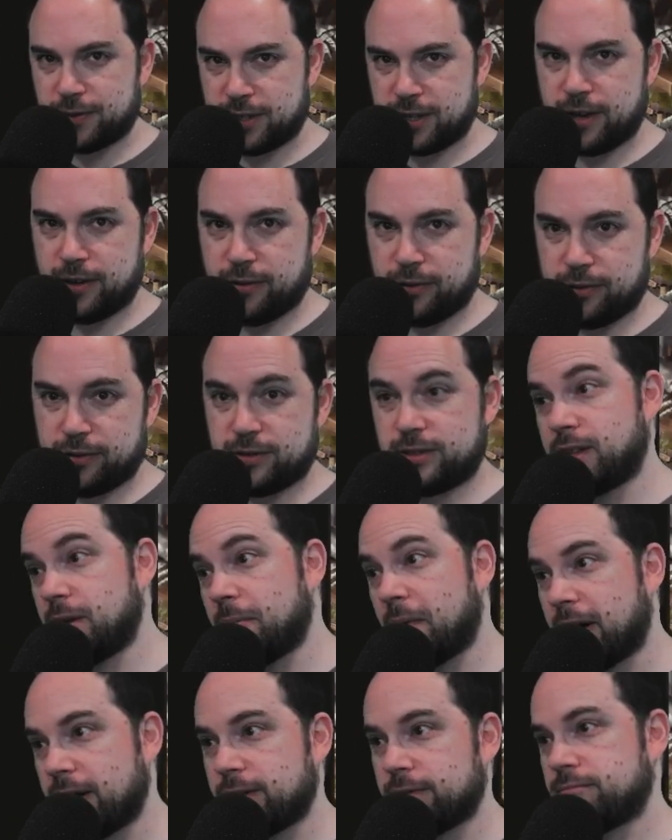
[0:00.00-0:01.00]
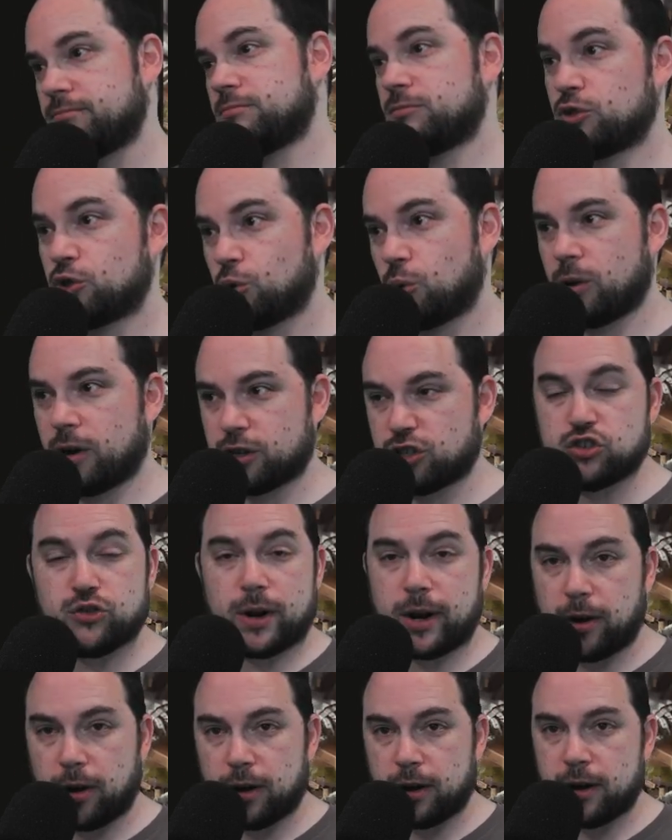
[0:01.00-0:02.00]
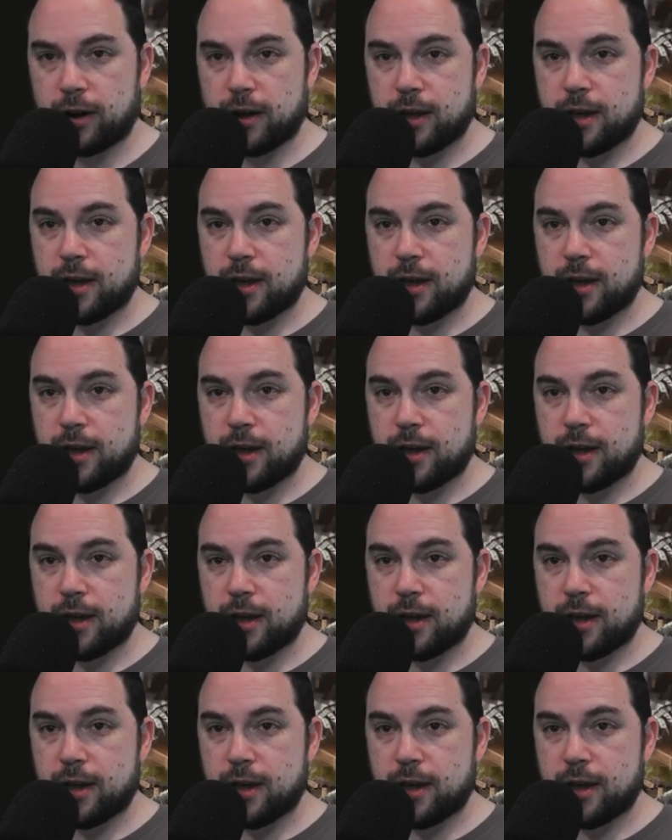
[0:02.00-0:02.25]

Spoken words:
skills they might sort of trigger,